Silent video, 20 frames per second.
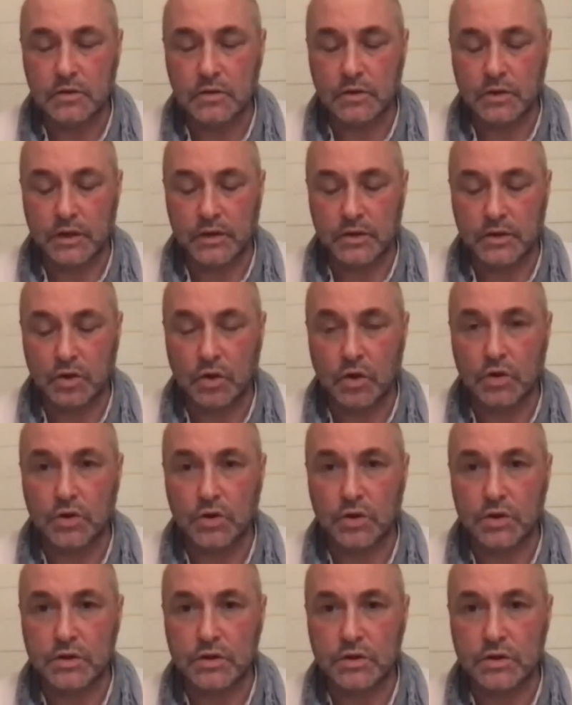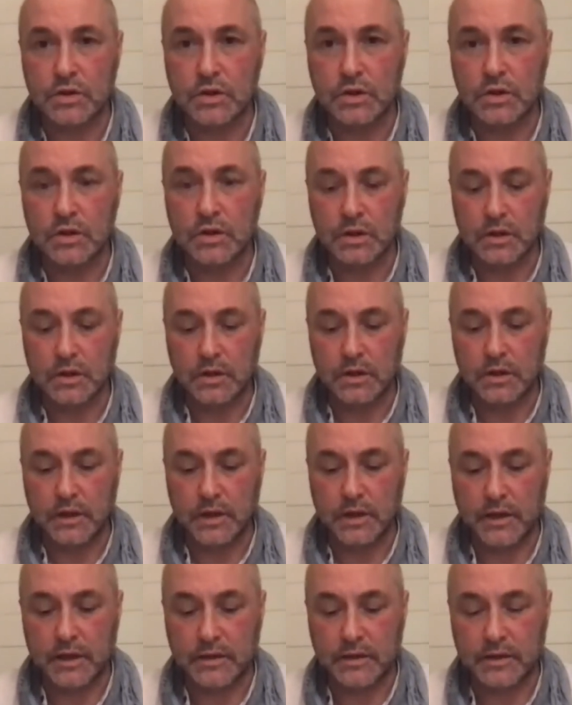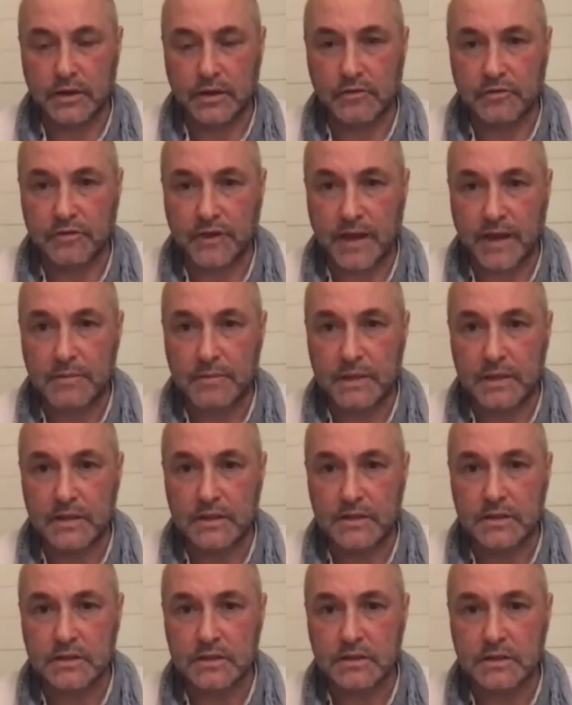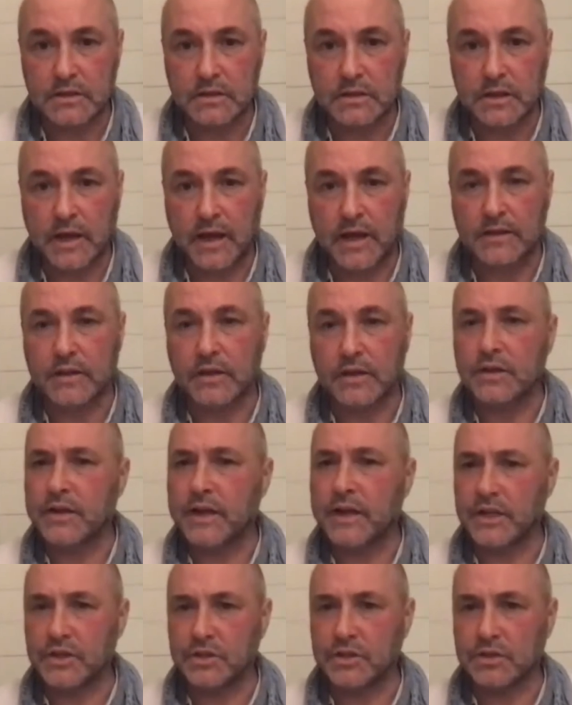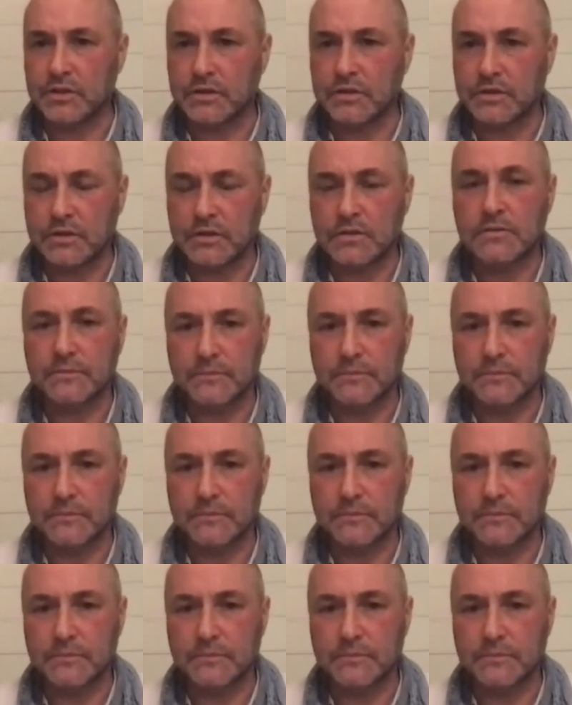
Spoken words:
their daughters, their families, and their nations.